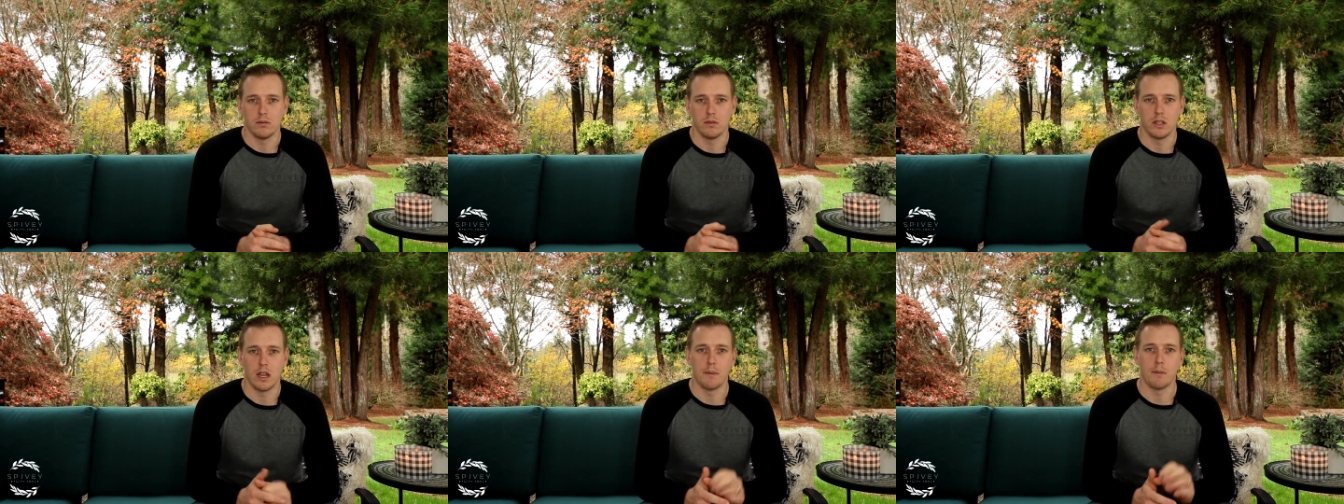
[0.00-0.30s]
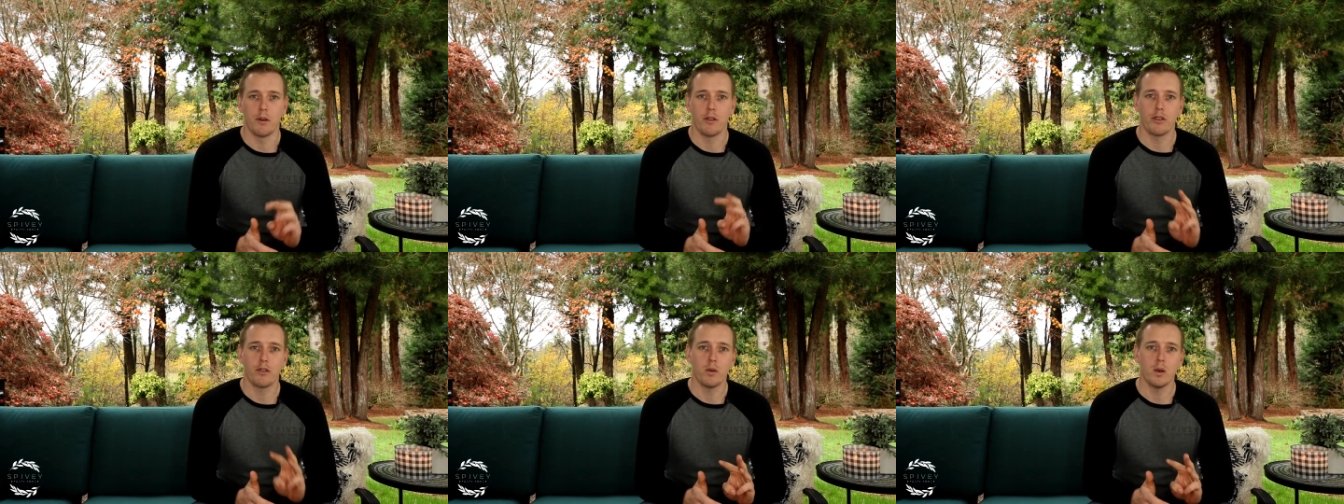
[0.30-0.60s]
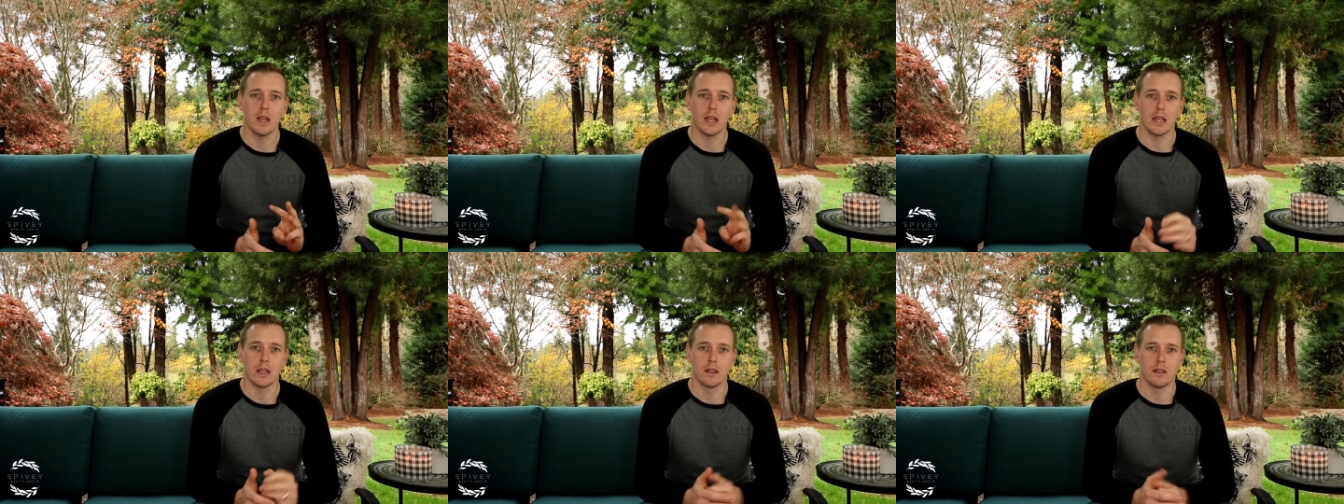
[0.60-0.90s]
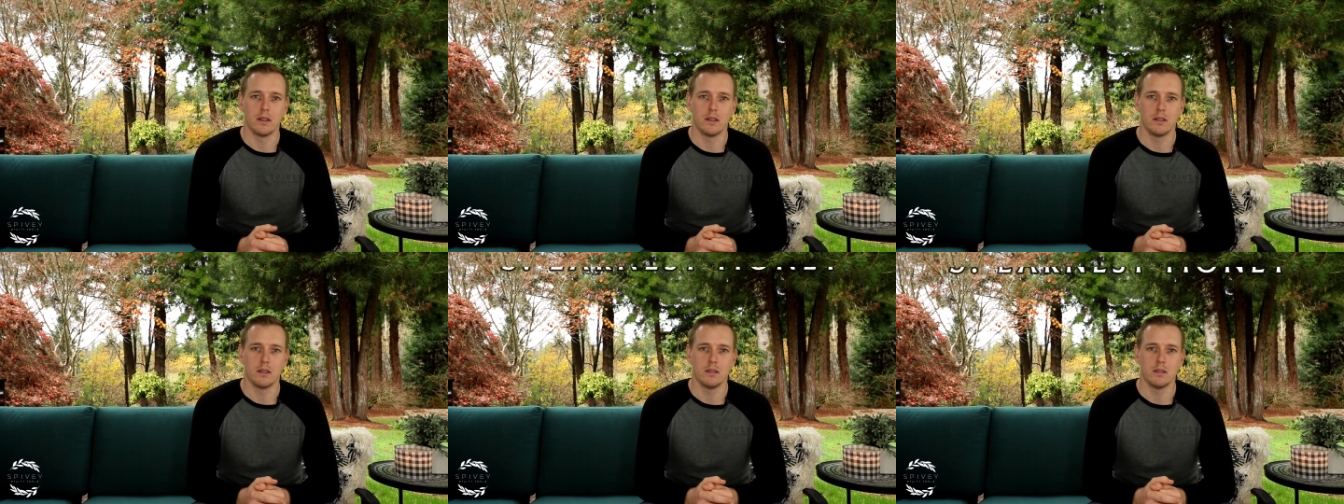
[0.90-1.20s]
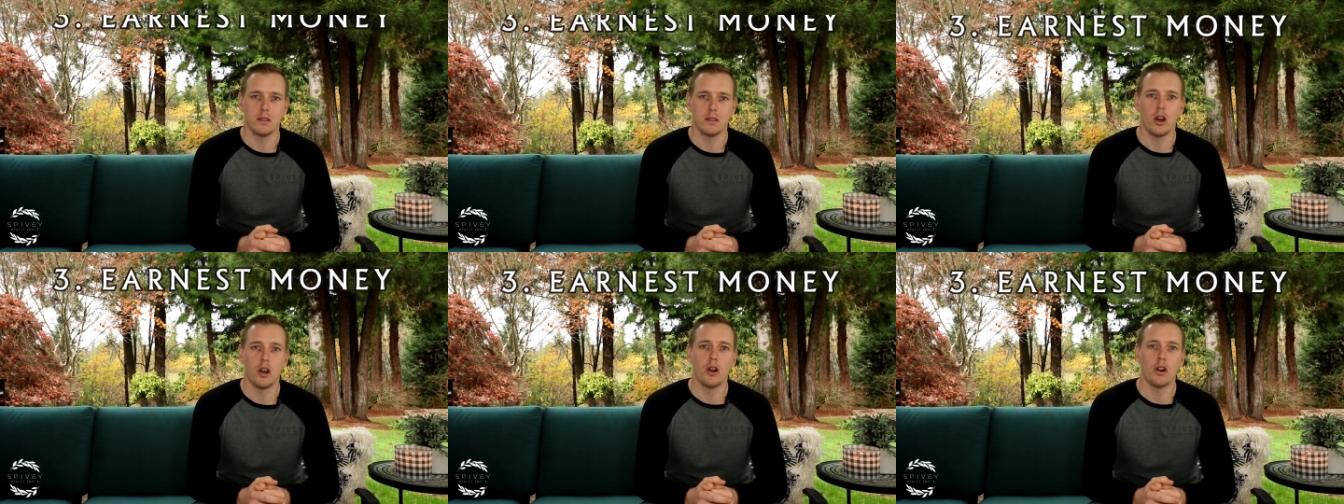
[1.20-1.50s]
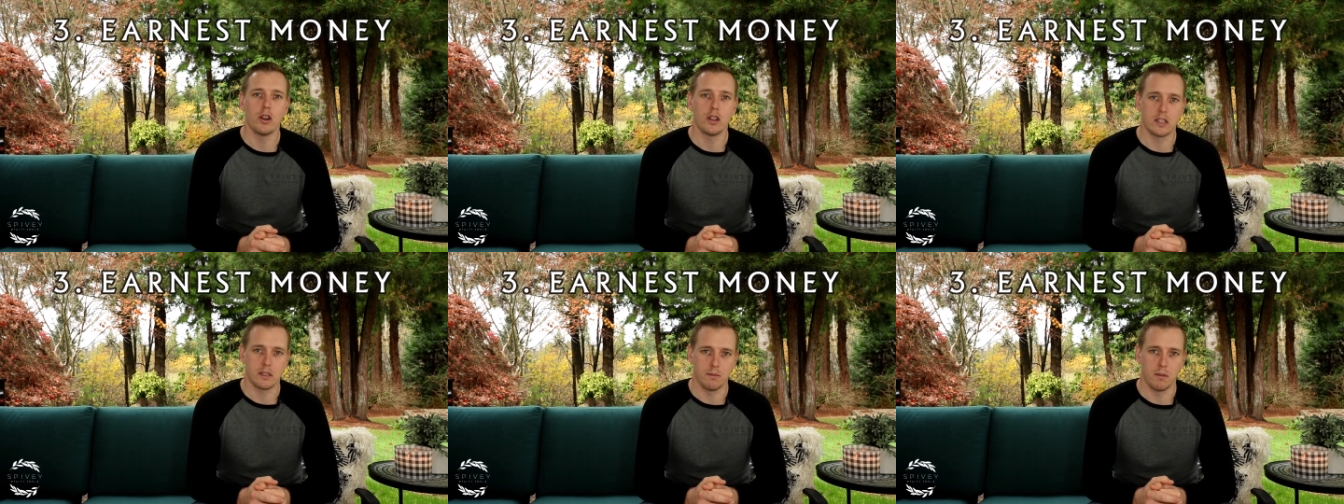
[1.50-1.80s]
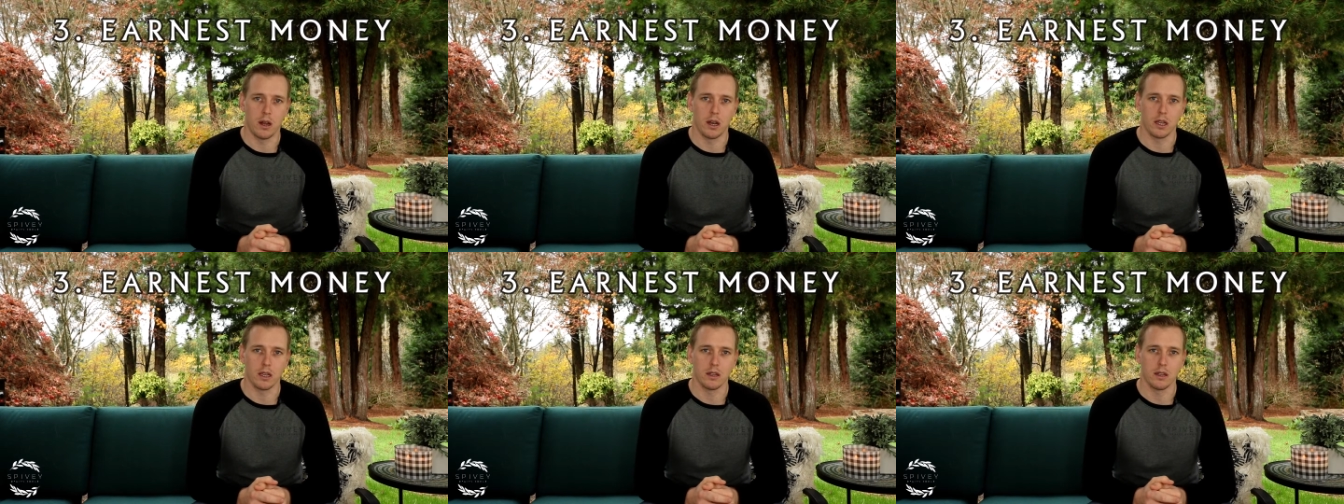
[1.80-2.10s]
Number 3, earnest
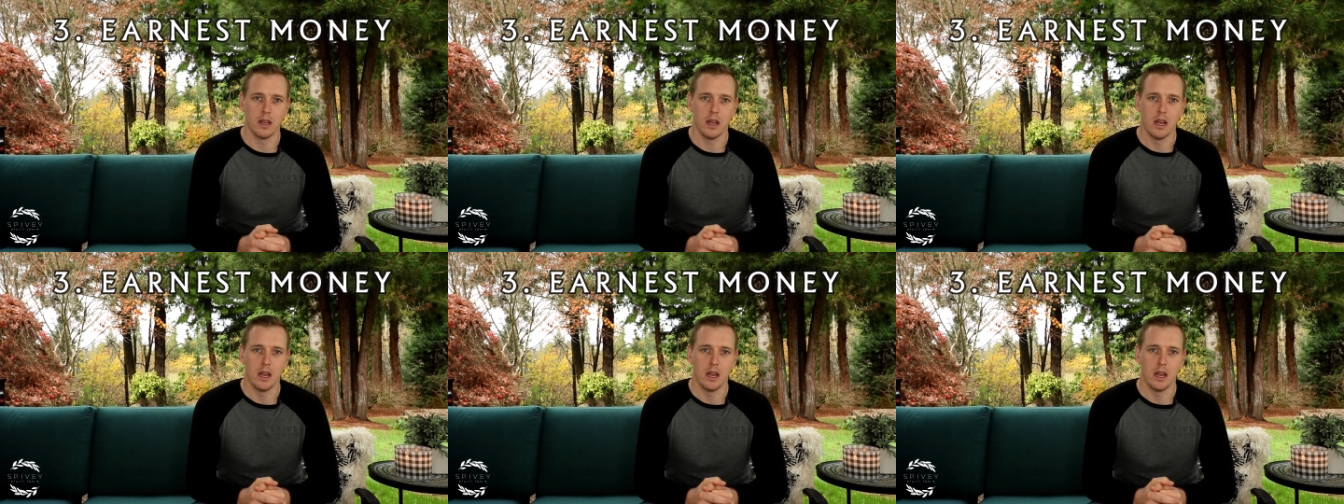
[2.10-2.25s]
money.